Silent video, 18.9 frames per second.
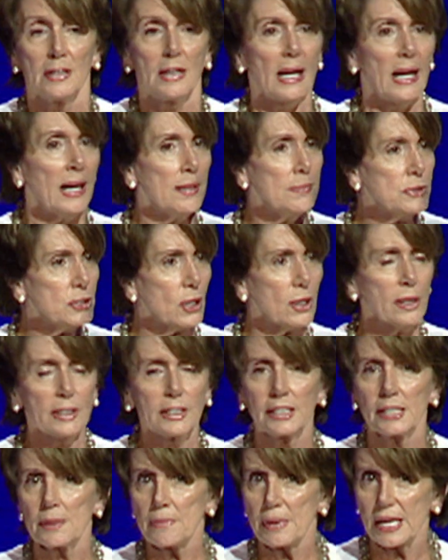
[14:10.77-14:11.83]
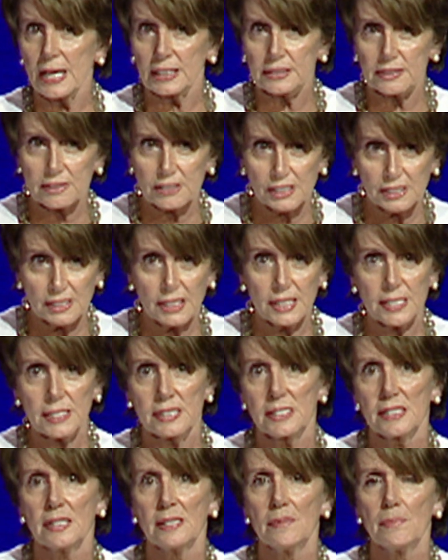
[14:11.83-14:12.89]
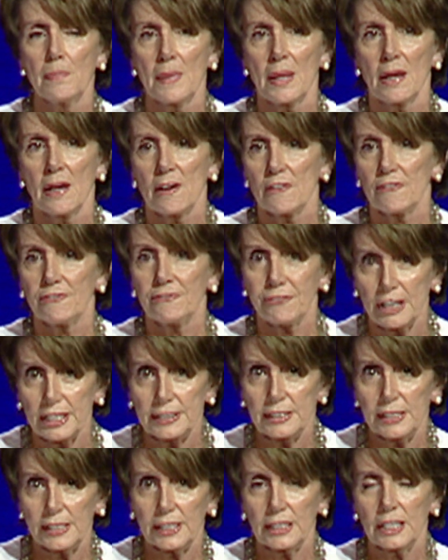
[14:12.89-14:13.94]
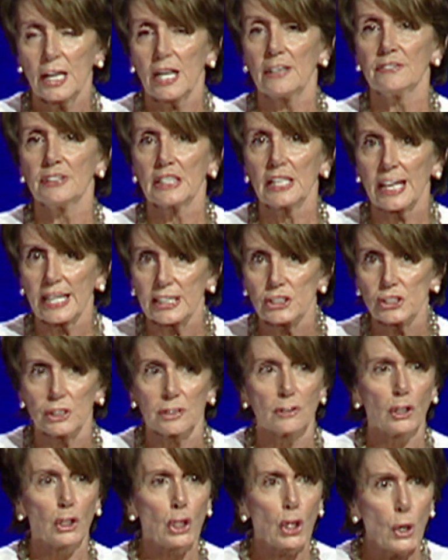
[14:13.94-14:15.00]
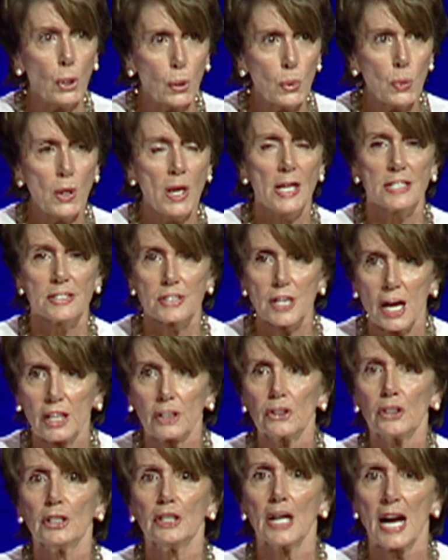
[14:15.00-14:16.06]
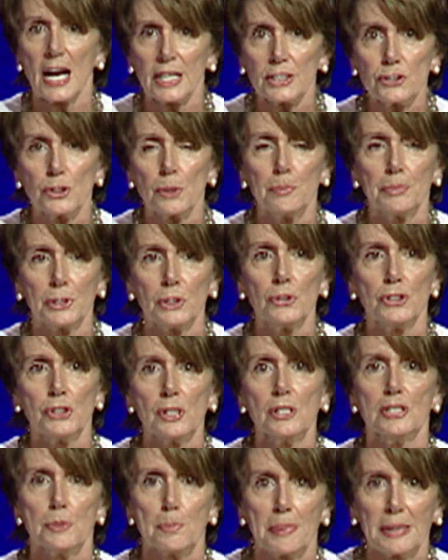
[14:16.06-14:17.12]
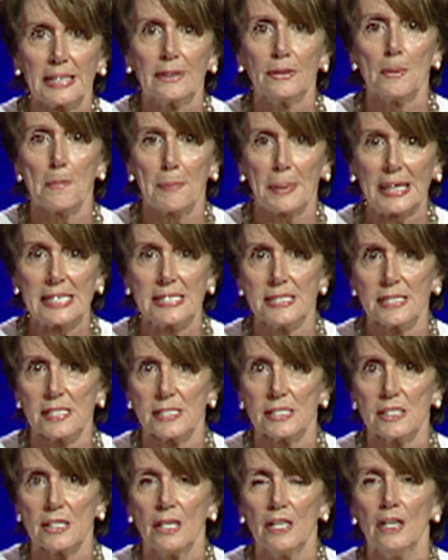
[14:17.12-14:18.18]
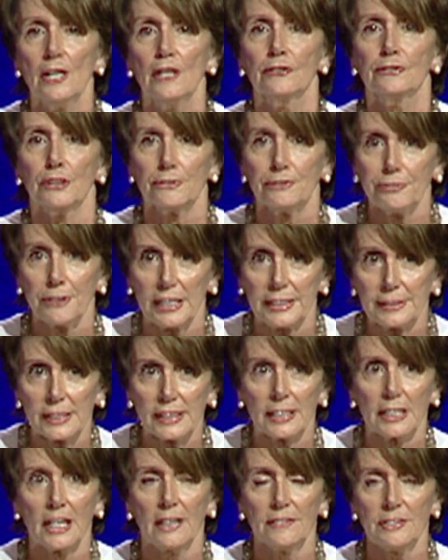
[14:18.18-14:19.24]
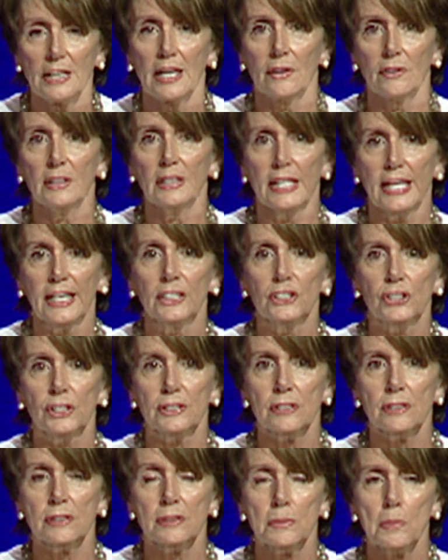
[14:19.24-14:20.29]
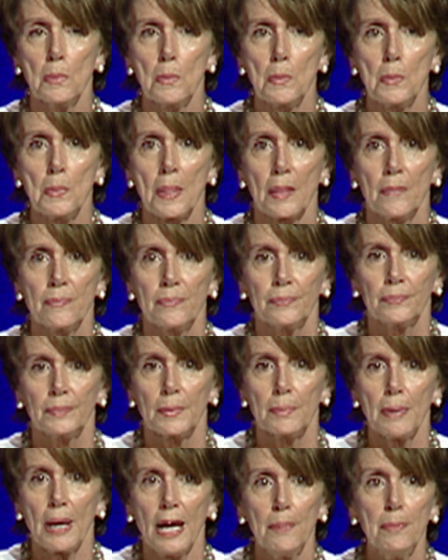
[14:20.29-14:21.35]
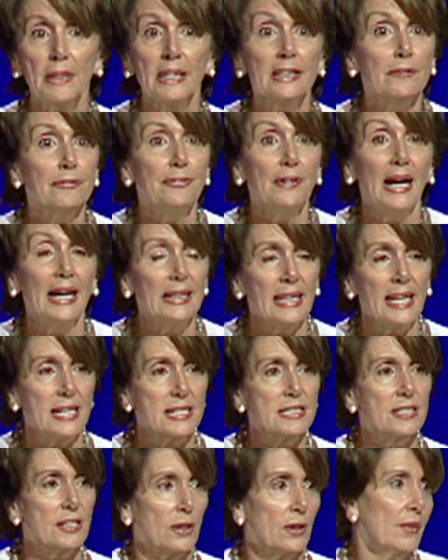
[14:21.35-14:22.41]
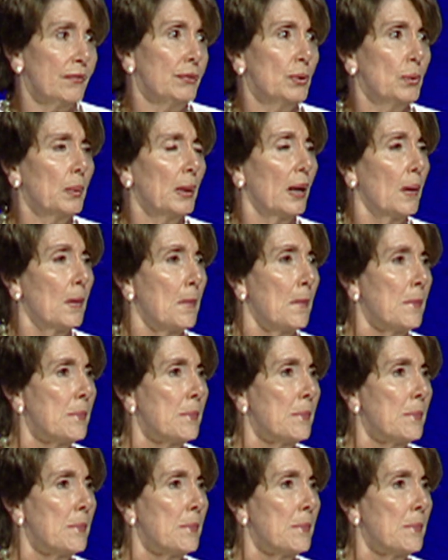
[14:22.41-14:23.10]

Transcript: I'm talking about citizen funding of election, low dollar contributions being the basis for funding of our elections. Public financing, if you will.